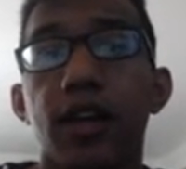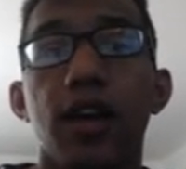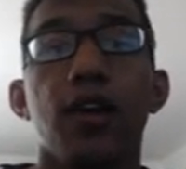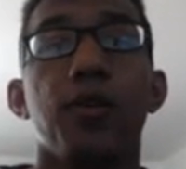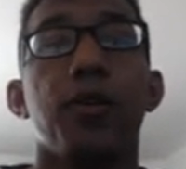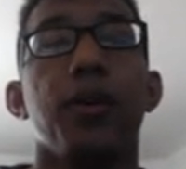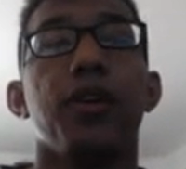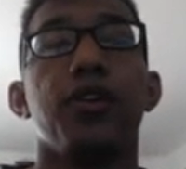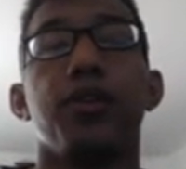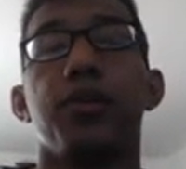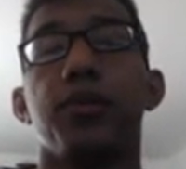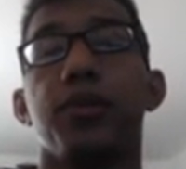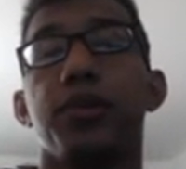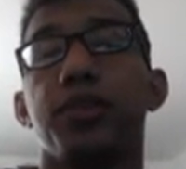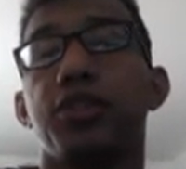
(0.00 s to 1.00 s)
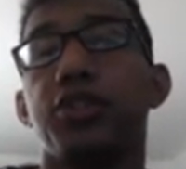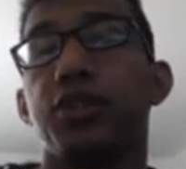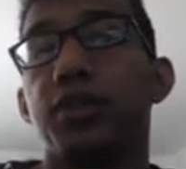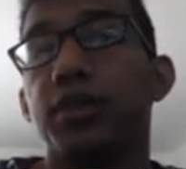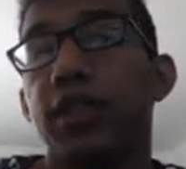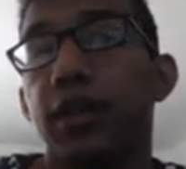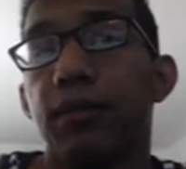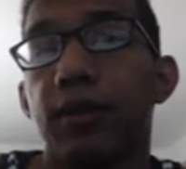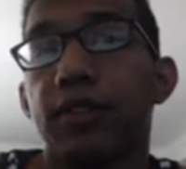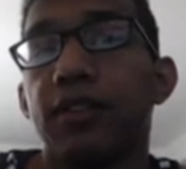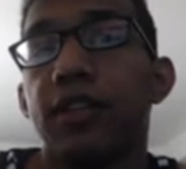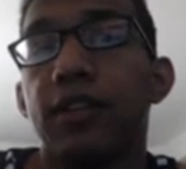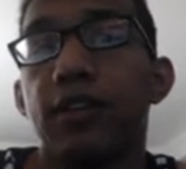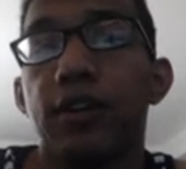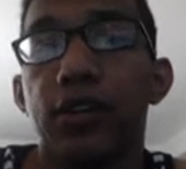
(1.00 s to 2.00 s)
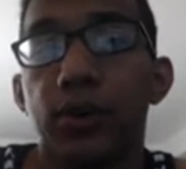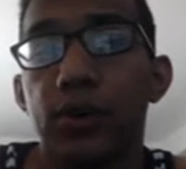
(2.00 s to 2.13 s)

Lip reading: where you choose a resonator on your